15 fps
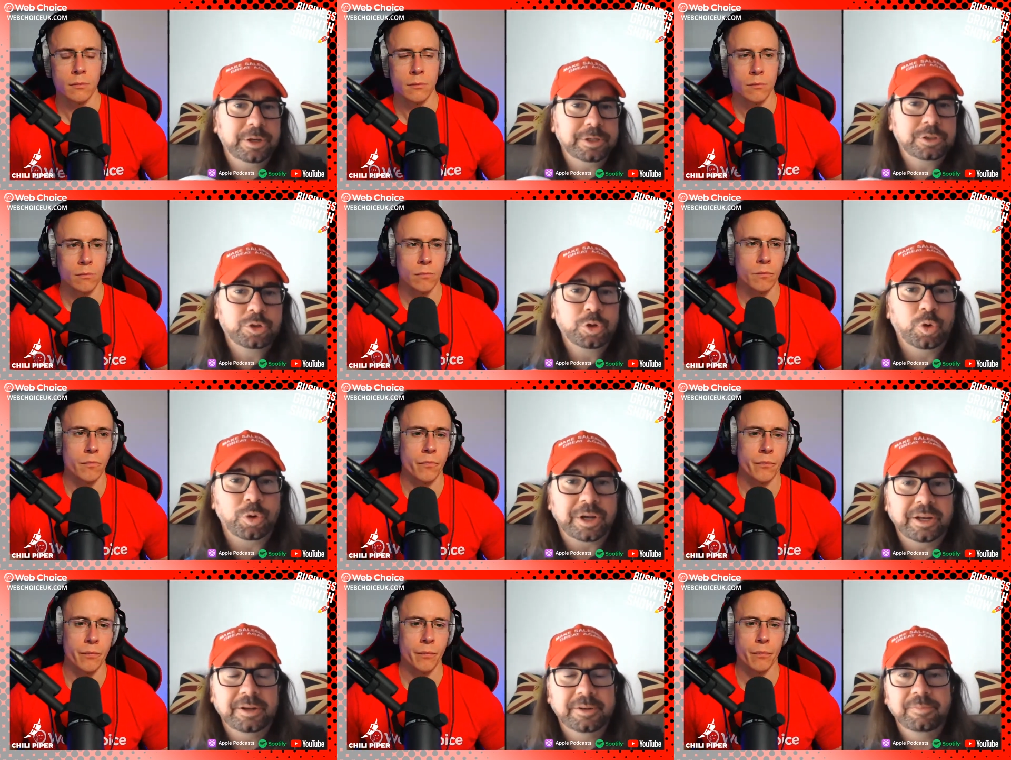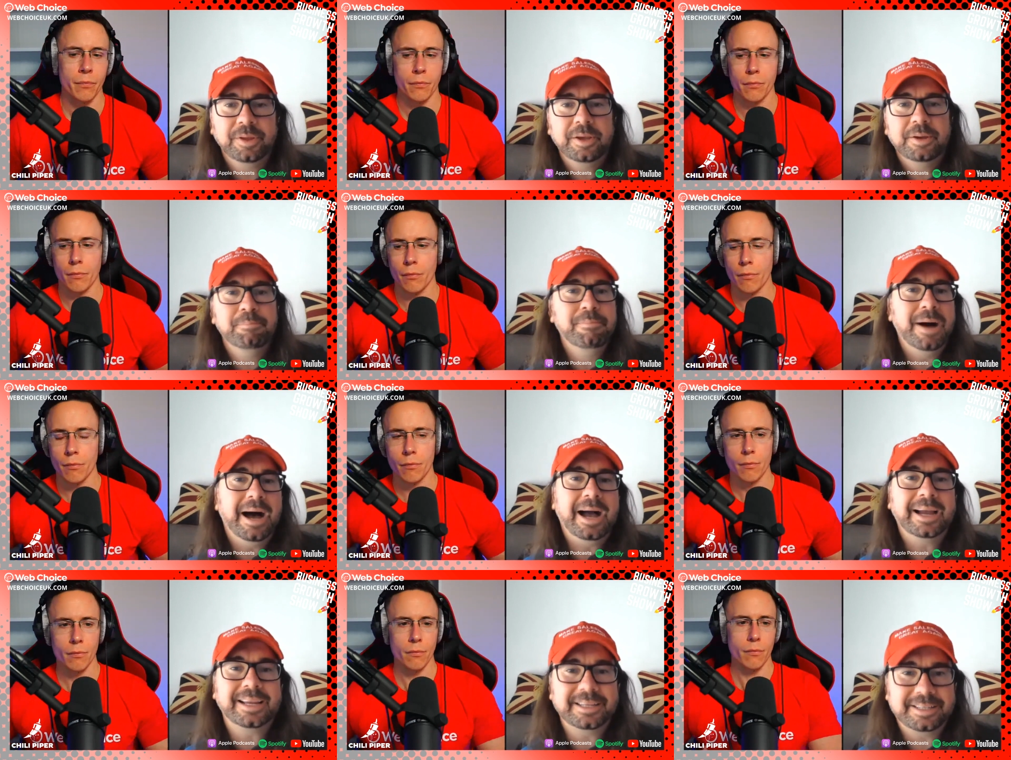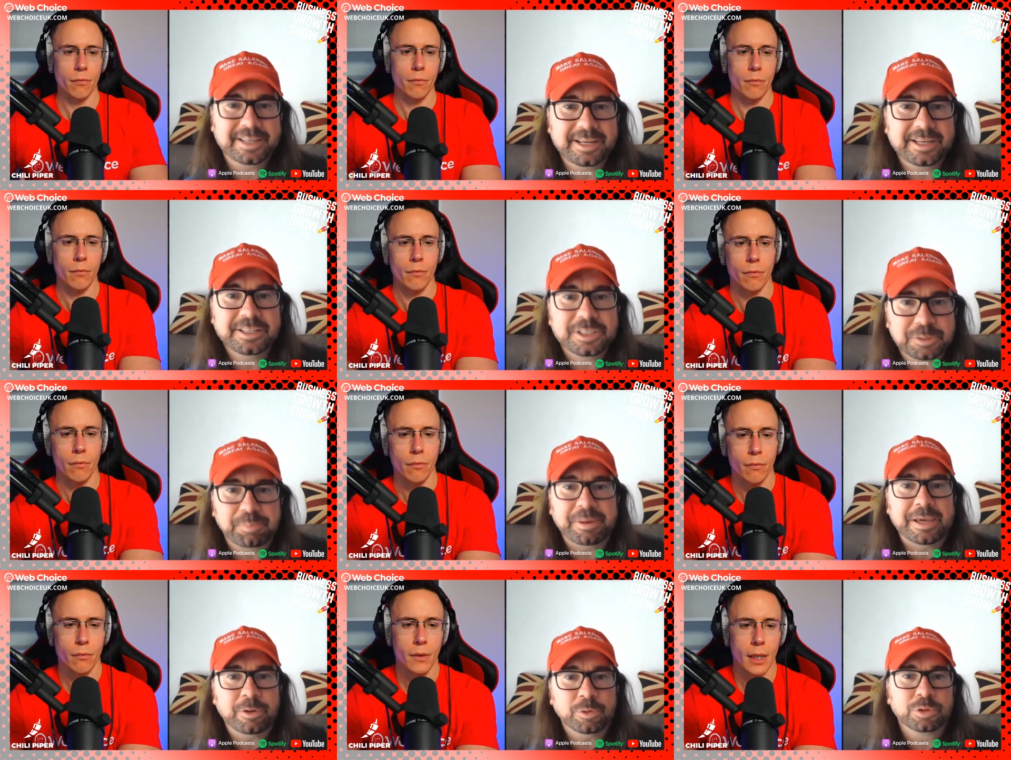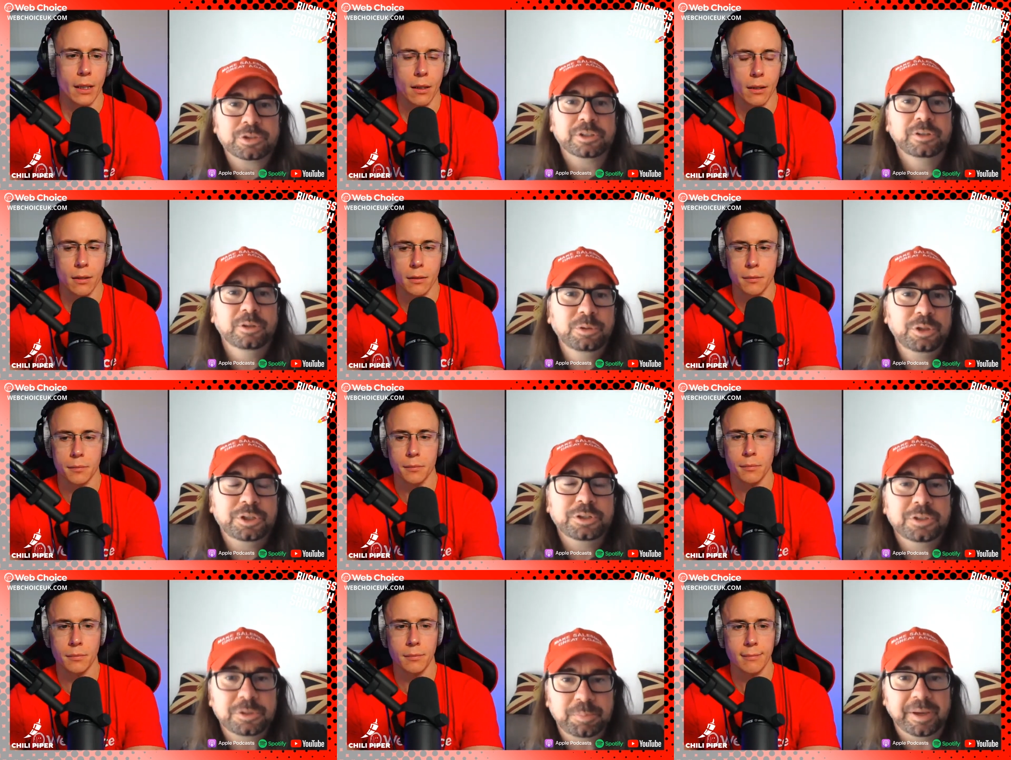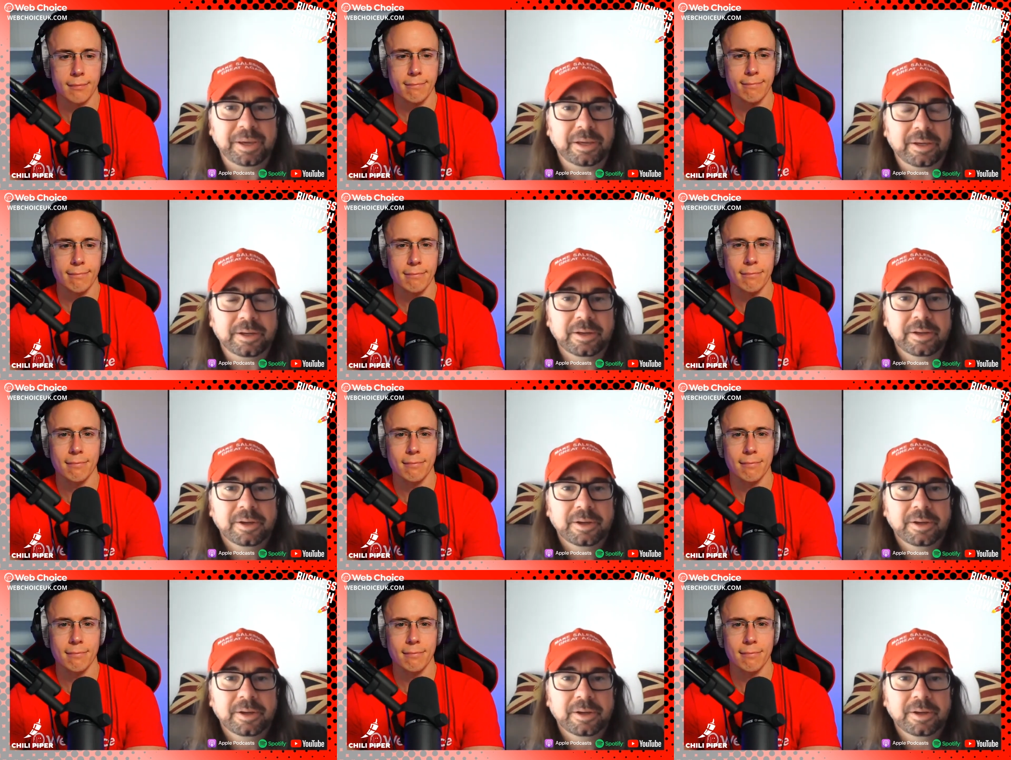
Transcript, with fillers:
Speaker 1: always talk in marketing speak or solution speak.